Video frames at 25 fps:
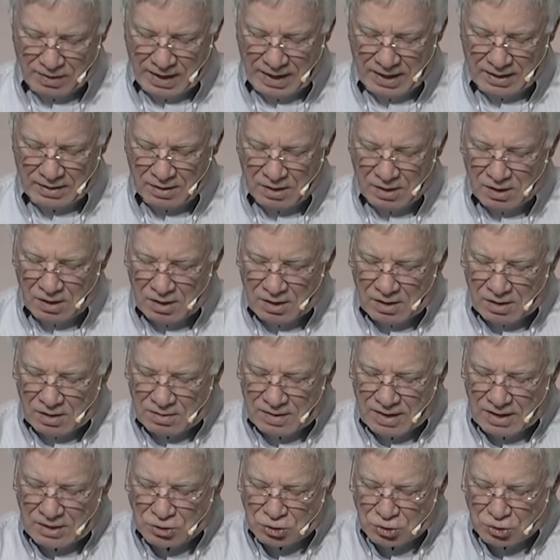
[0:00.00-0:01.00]
that
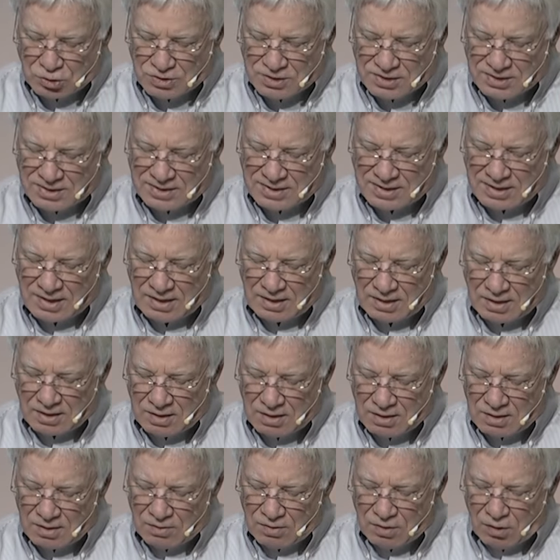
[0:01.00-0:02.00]
they should
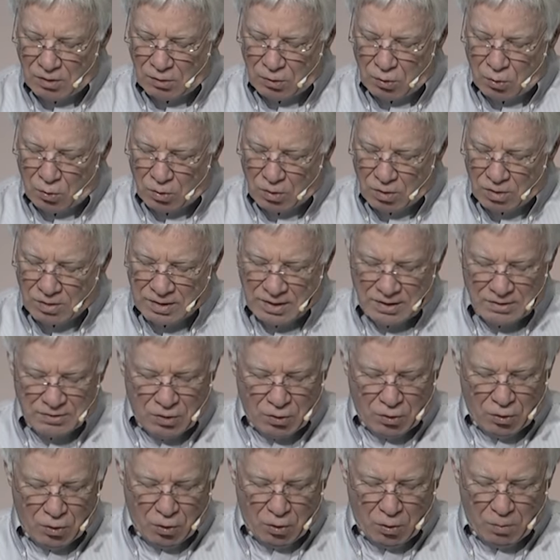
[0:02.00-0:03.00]
seek the Lord in
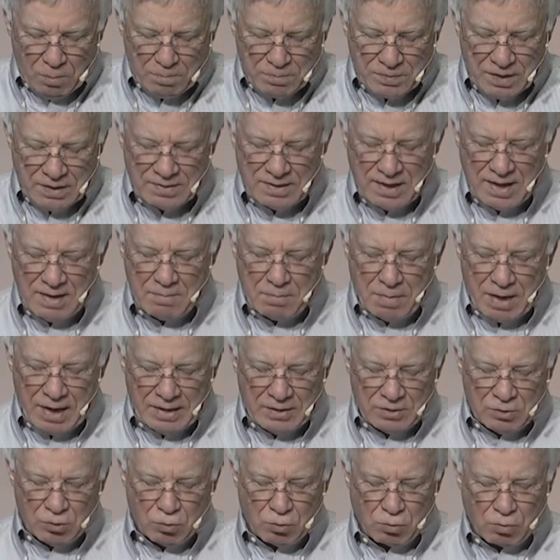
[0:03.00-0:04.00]
the hope that they
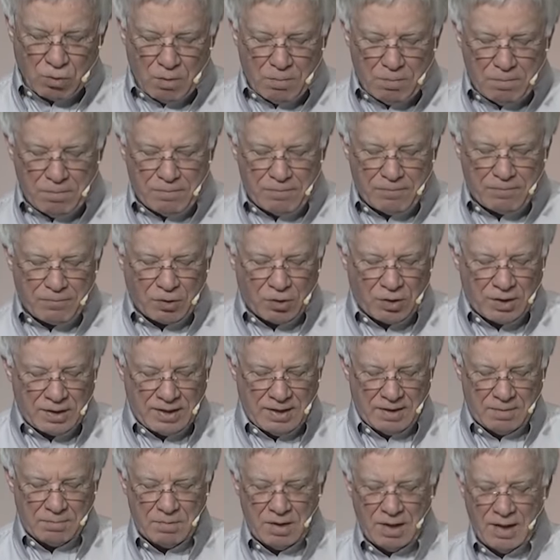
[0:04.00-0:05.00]
might grope for
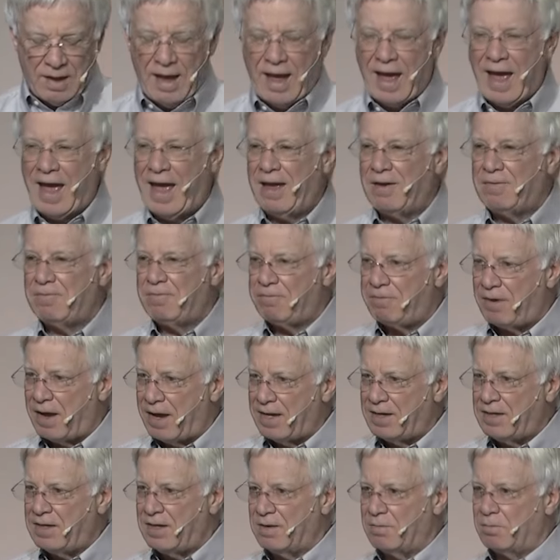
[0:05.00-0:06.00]
him and
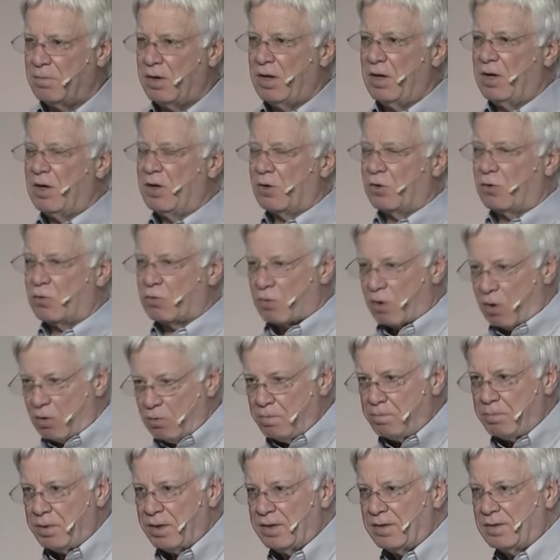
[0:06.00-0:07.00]
find him.
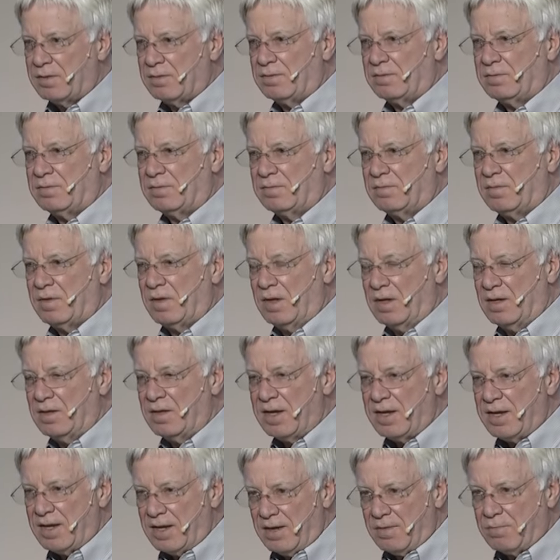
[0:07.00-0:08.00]
Grope in
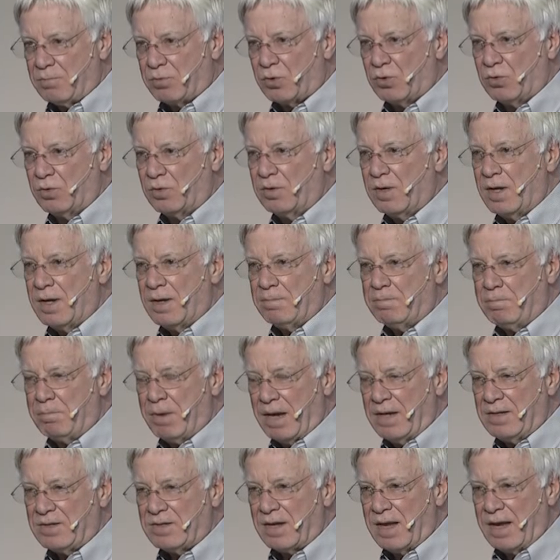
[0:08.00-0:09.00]
the Hebrew
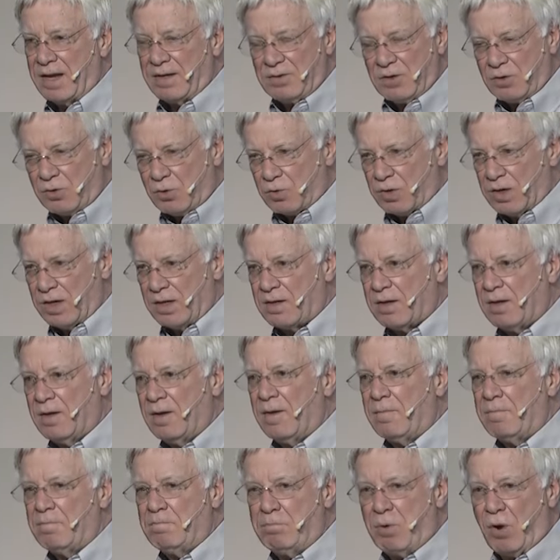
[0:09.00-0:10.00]
base and the Greek
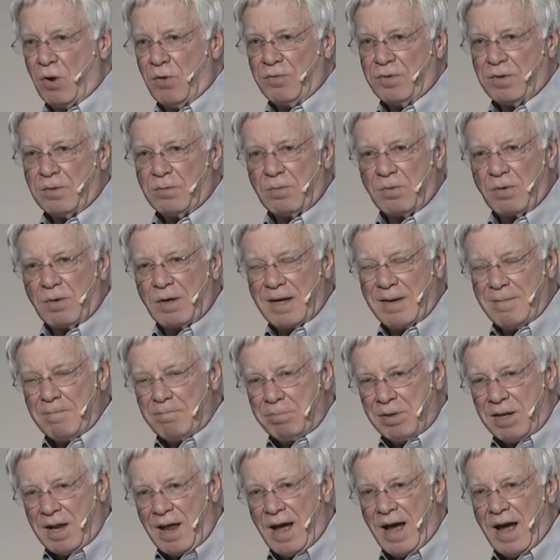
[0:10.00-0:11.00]
both
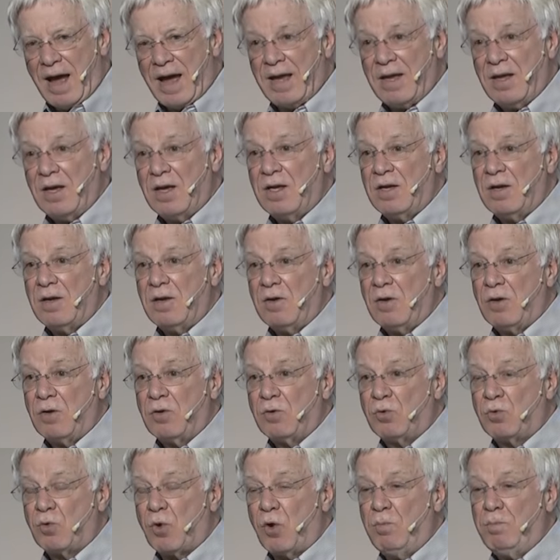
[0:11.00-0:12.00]
imply
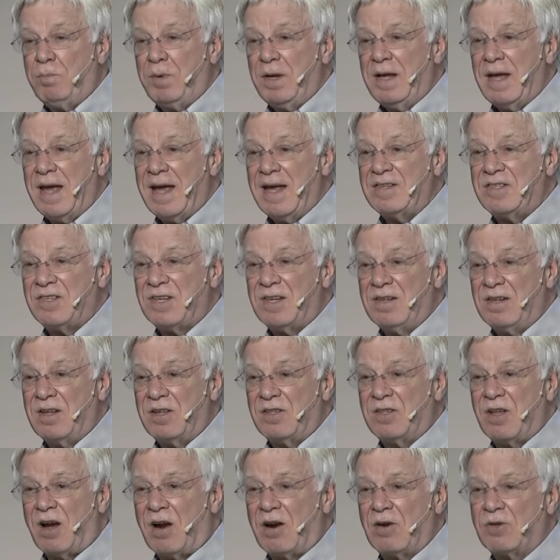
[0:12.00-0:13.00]
groping as in the
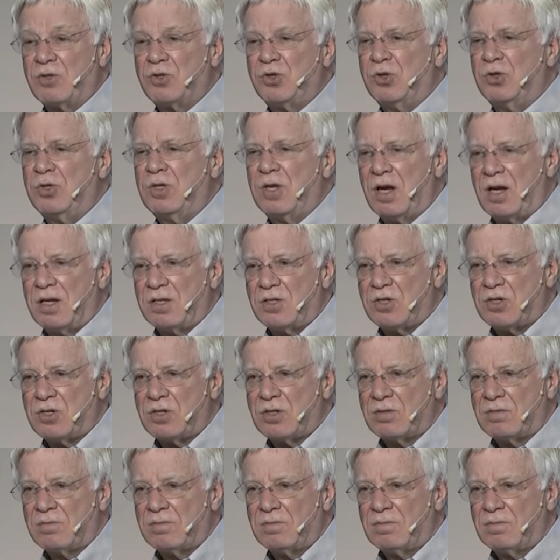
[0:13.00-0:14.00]
dark to touch.